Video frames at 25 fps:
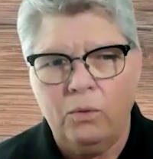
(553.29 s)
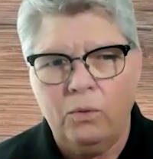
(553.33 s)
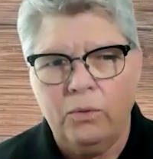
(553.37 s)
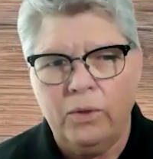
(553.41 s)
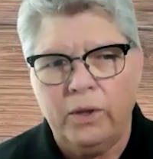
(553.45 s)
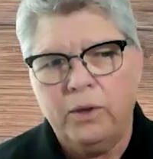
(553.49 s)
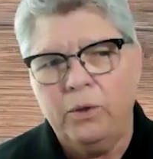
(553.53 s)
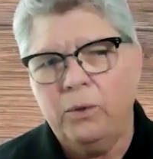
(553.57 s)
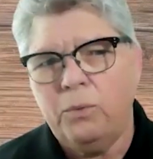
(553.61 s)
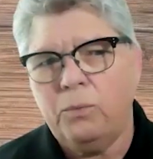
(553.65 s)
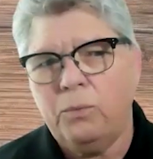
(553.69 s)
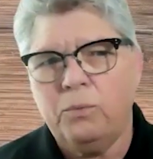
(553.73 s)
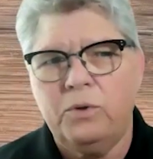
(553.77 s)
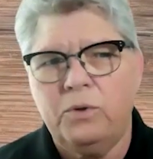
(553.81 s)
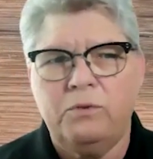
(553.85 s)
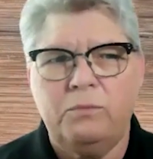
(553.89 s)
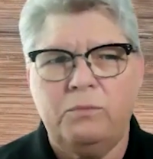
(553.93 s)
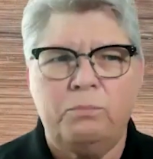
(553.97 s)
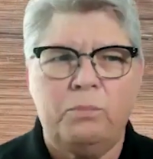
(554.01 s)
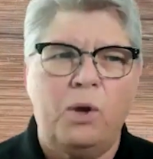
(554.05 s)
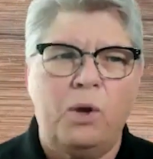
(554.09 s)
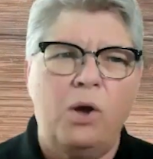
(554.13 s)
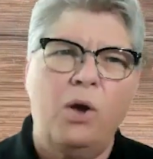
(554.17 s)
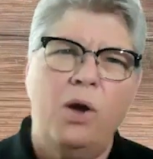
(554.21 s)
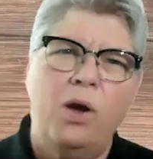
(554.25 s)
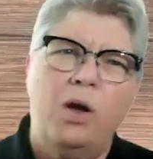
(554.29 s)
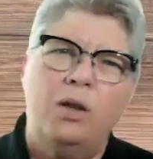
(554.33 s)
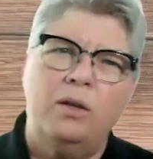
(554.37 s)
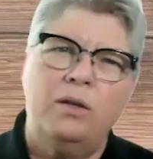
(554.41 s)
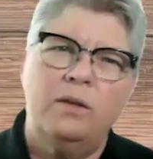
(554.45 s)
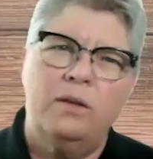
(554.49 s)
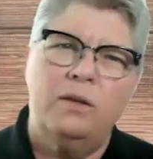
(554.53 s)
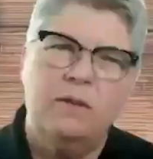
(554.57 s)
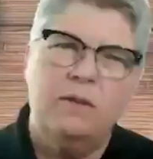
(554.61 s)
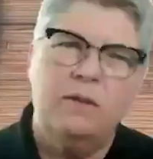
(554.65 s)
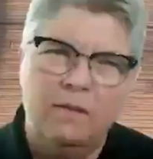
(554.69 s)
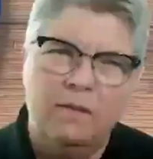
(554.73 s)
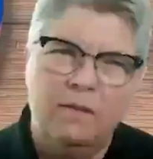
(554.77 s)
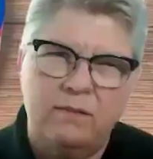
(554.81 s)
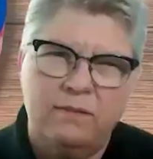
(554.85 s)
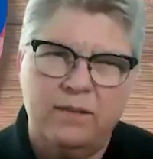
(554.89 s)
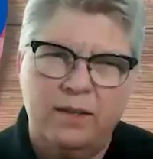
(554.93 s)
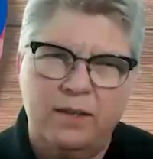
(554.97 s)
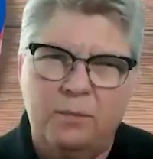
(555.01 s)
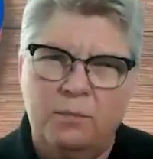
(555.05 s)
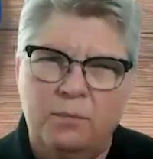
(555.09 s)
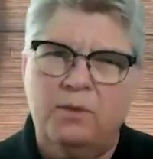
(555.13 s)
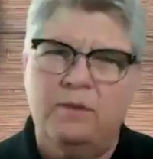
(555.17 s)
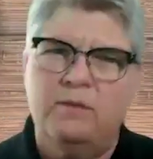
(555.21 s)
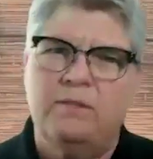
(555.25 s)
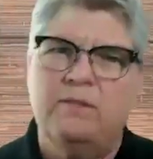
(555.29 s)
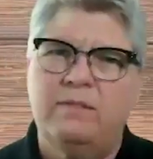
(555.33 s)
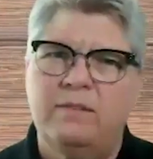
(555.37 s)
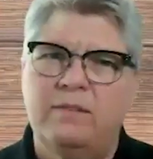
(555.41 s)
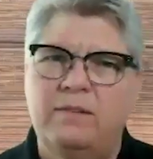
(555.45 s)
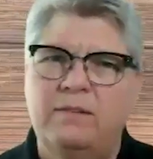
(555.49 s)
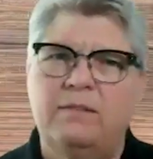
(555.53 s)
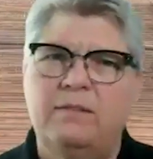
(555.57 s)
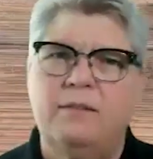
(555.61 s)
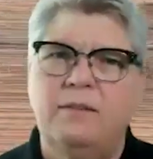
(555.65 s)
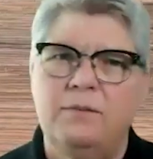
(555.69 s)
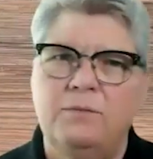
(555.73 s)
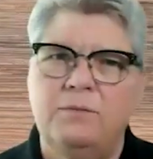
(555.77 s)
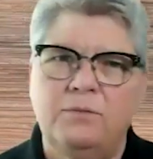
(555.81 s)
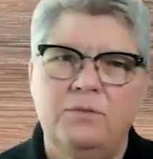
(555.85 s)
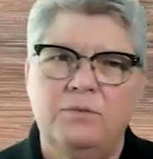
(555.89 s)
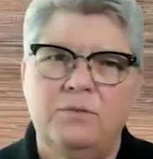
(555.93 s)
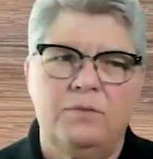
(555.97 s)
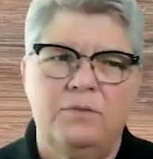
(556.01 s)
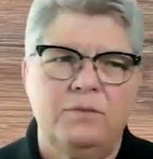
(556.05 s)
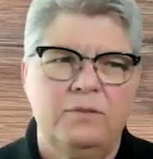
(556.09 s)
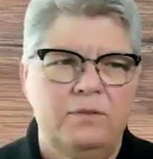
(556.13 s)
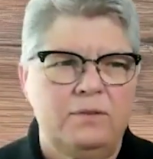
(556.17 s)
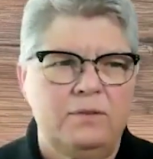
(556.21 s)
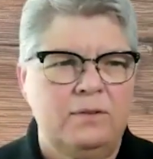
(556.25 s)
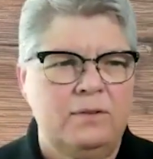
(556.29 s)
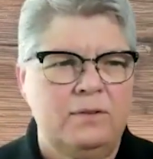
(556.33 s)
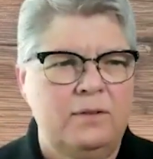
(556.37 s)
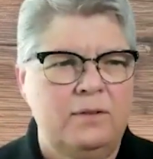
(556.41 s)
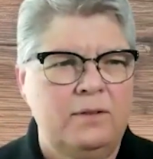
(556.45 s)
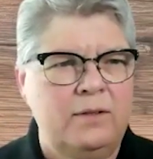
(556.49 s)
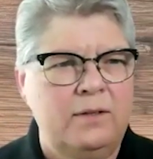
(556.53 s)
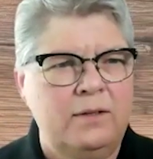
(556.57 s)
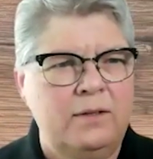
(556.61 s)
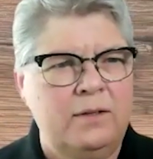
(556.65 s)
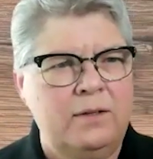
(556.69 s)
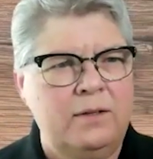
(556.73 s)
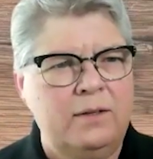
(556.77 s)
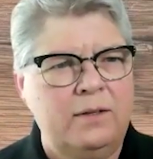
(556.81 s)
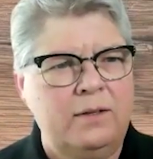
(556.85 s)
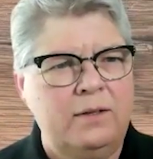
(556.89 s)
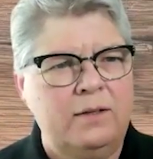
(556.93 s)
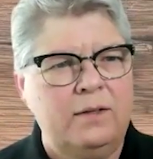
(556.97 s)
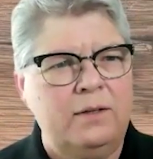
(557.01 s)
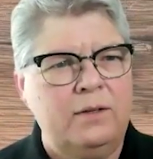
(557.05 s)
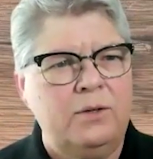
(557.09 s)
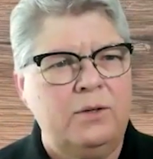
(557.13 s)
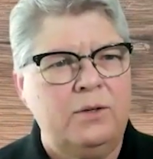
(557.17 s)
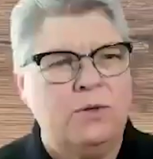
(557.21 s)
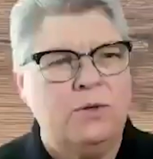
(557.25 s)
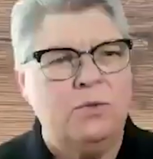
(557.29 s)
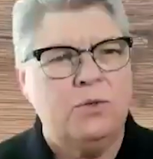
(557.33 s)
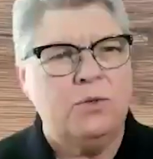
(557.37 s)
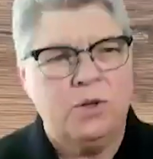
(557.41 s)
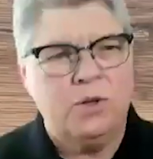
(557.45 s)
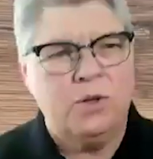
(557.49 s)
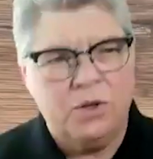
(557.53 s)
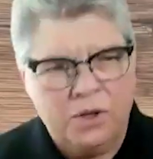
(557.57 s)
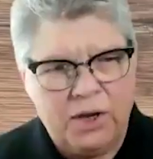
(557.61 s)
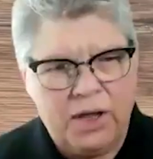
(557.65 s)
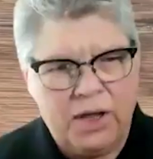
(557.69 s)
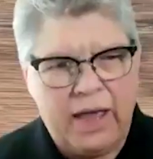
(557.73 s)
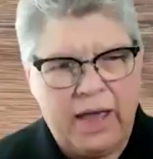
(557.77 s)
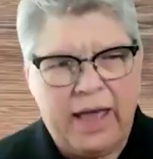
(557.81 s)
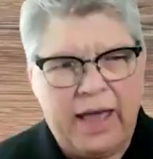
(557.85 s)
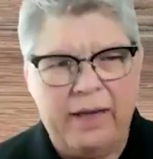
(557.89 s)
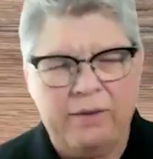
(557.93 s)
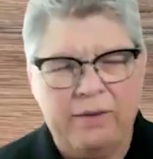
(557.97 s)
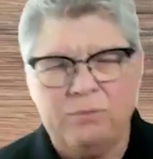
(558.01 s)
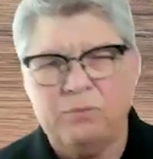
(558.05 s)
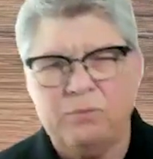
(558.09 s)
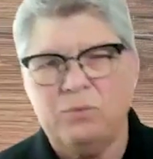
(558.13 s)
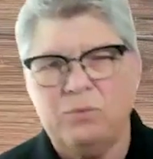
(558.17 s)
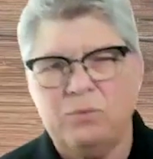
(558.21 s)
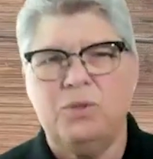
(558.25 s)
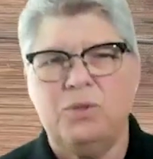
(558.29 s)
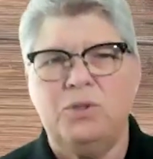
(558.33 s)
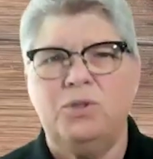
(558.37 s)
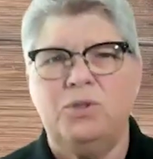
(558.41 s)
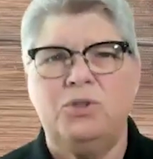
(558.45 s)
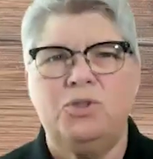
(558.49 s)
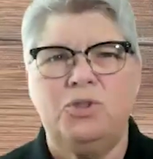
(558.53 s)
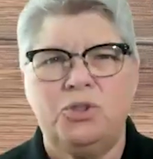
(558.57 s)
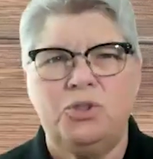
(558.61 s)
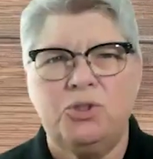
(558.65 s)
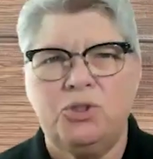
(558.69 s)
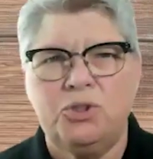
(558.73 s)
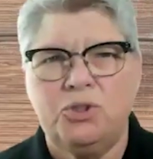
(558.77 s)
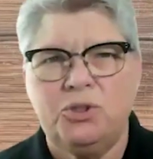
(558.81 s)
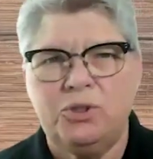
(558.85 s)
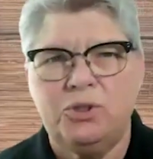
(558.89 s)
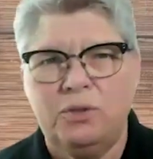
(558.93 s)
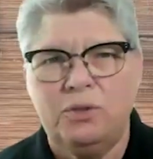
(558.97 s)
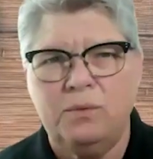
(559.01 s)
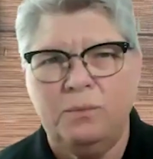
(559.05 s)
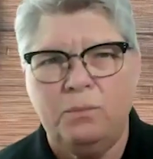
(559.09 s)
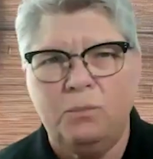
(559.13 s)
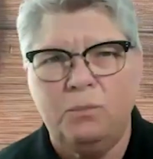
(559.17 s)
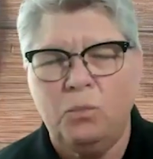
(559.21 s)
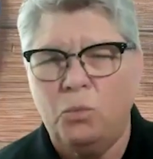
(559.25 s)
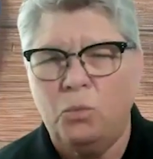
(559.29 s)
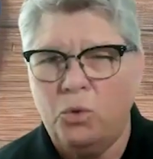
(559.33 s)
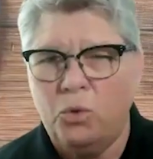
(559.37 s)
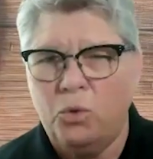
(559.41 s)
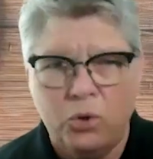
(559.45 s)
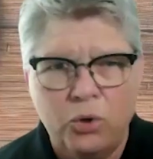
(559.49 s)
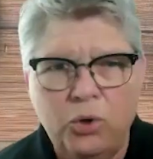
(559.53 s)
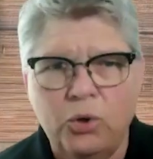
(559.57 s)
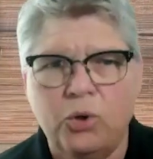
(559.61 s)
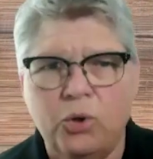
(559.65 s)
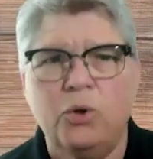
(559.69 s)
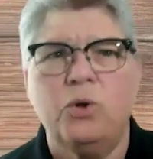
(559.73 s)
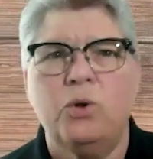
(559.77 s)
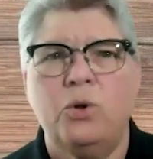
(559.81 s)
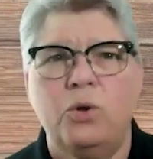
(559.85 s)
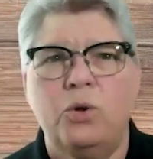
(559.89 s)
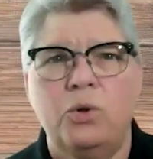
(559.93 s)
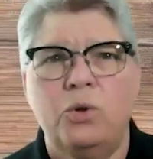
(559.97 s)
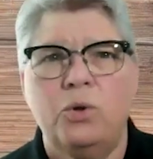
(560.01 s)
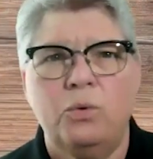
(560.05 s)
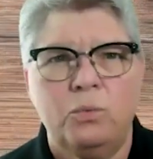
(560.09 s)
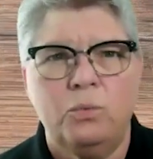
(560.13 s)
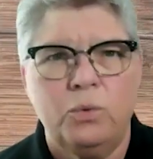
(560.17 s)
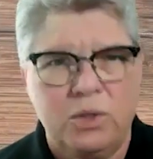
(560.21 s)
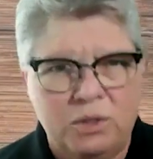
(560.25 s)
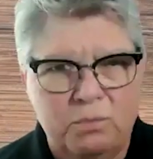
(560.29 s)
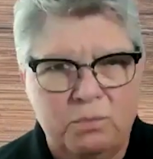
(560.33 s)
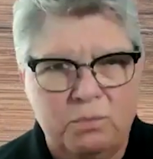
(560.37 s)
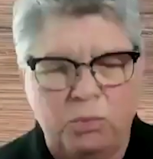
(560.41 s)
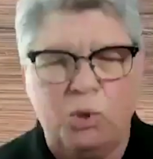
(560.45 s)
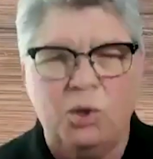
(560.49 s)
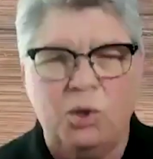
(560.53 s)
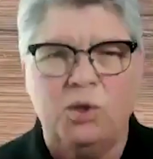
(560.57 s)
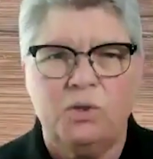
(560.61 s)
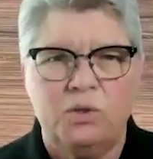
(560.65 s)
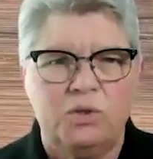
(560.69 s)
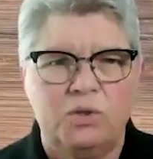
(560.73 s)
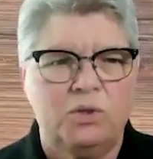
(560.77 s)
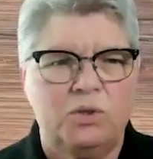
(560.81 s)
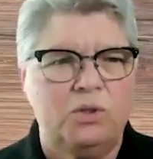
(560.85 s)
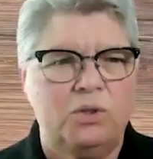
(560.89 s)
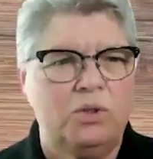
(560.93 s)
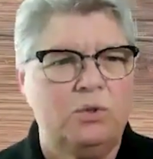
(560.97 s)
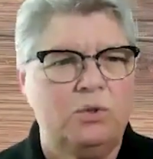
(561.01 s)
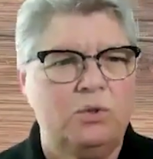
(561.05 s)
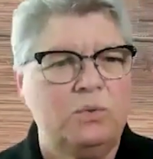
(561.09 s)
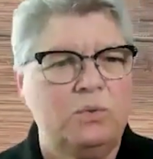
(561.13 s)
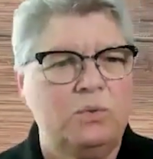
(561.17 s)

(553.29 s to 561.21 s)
They don't respond to the same incentives that an average worker responds to.